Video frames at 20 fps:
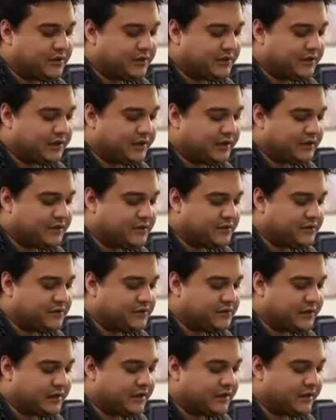You can link it to a
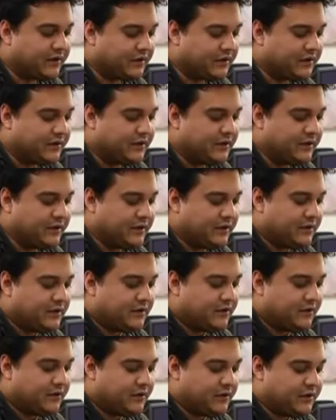trigger,
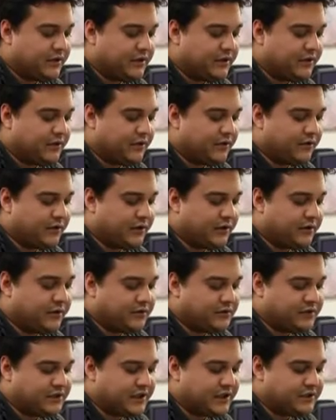or you can go through here
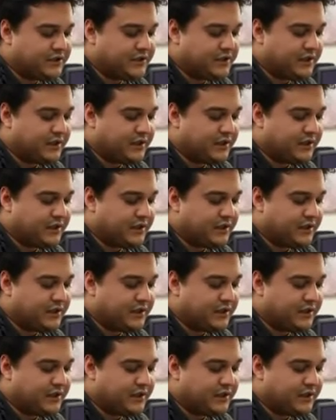and change